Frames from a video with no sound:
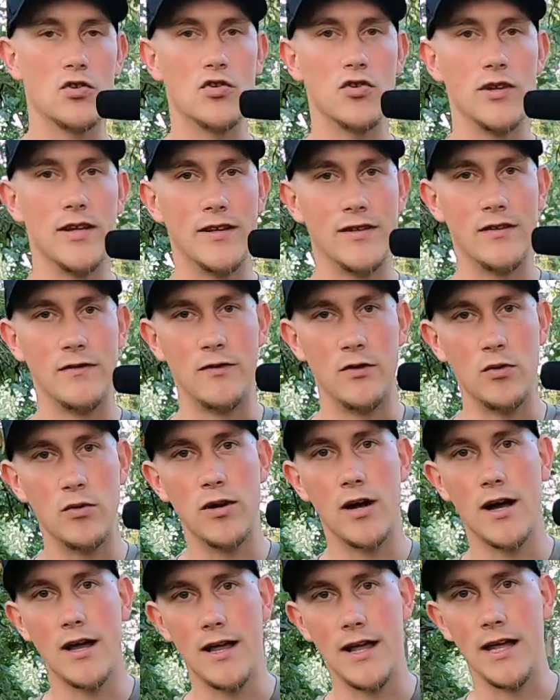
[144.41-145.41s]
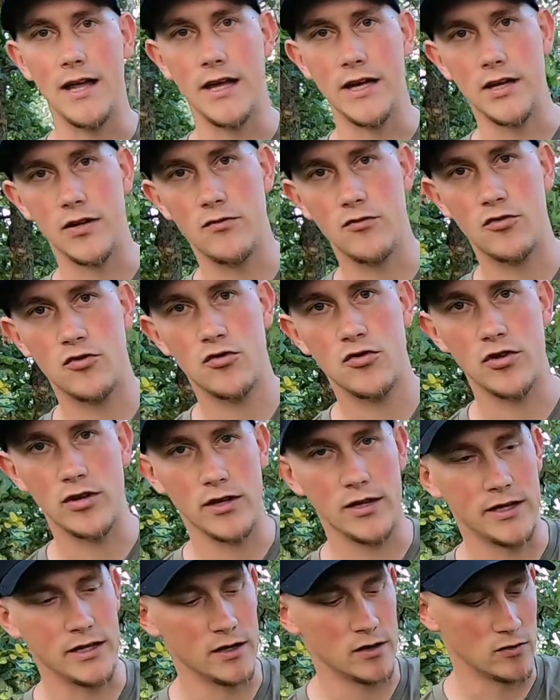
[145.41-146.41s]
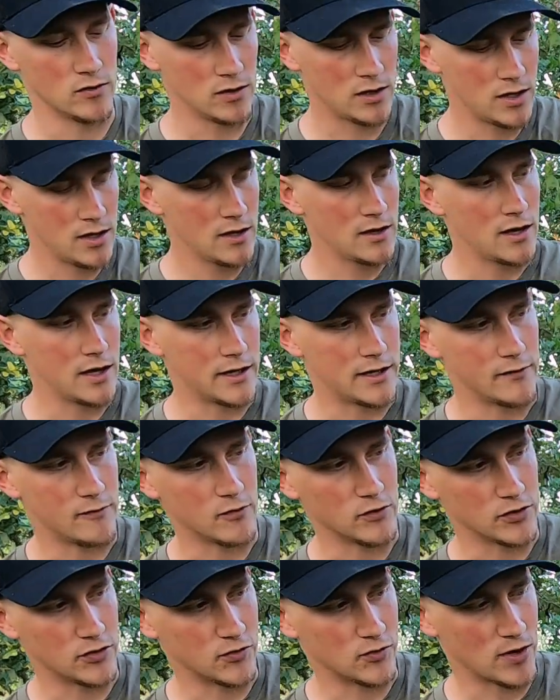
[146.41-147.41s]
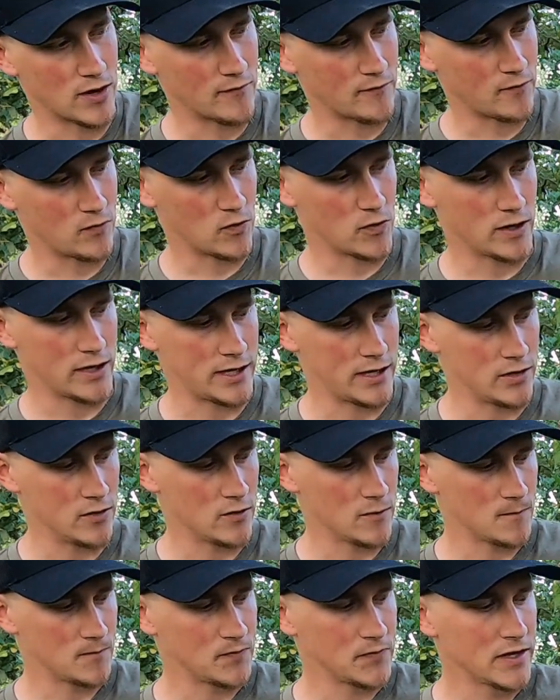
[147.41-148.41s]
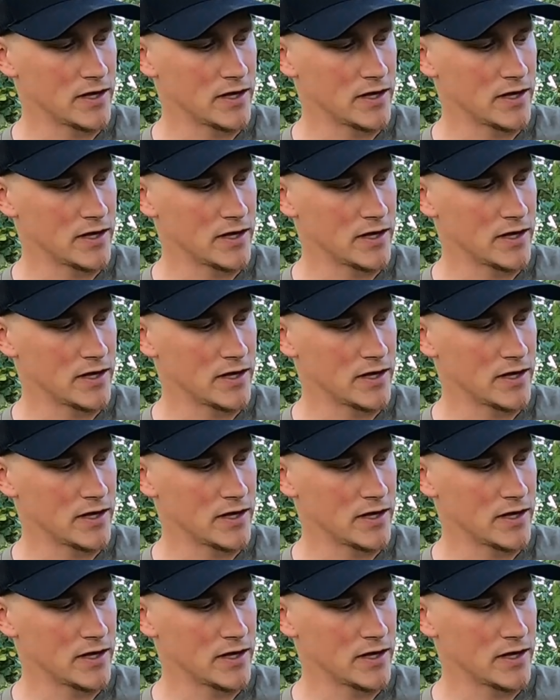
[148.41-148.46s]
trees if you got a tree, a different strap for it here.